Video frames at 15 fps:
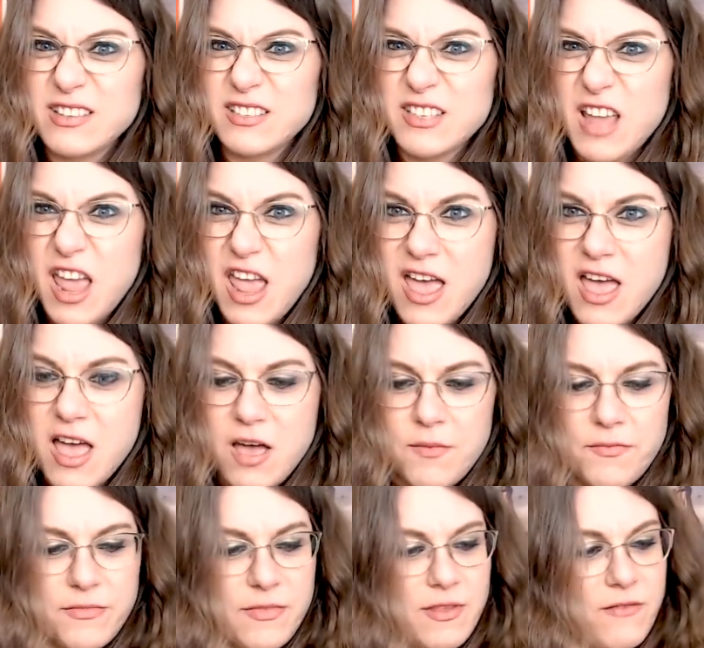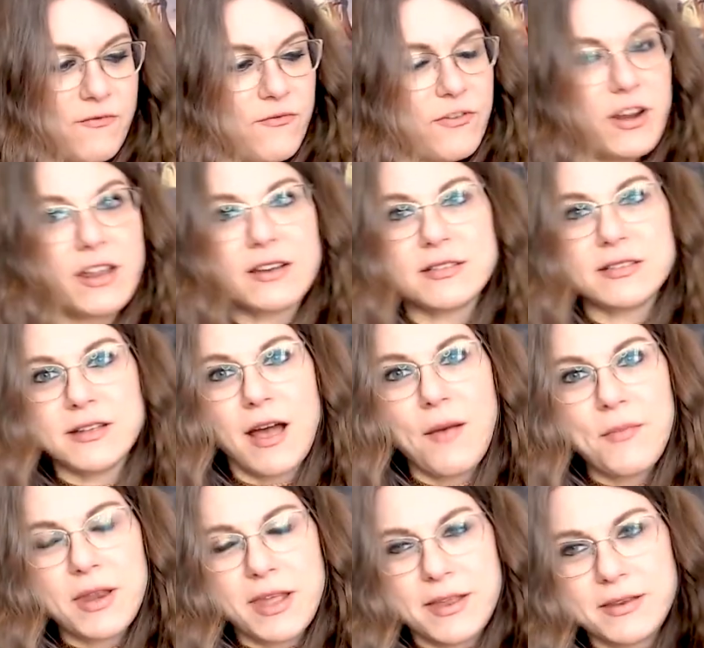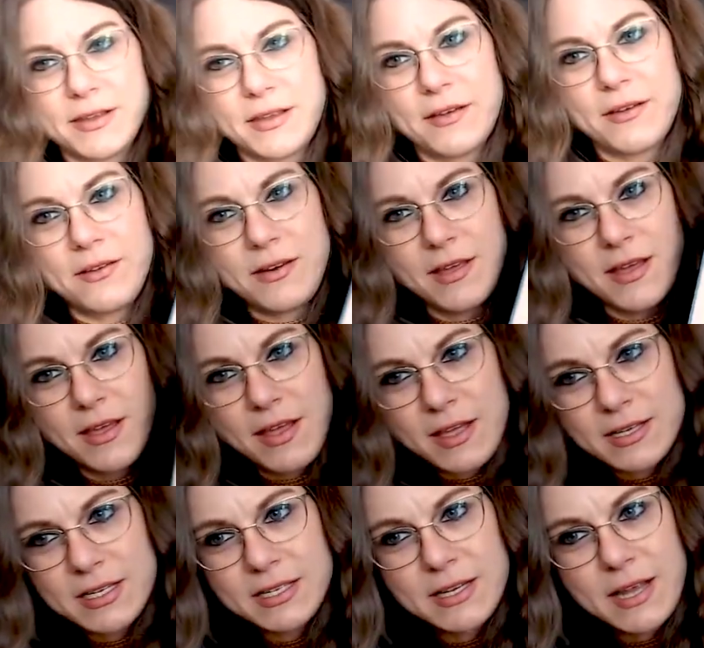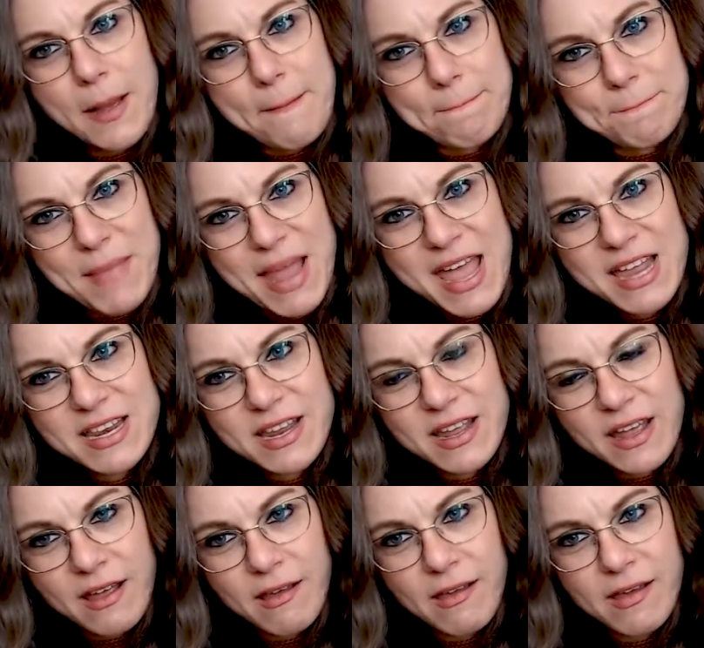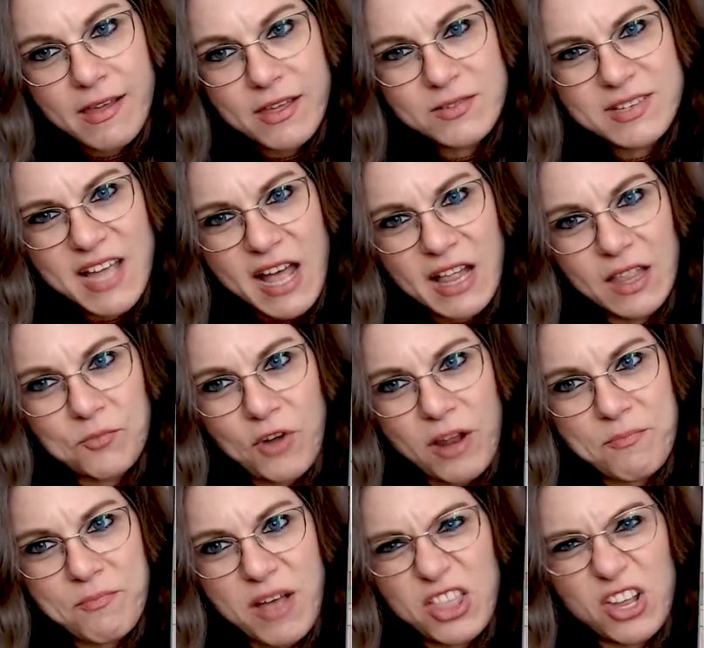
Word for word: Damn. Freaking dominant, dude. Commanding. You tell him, Red Butler,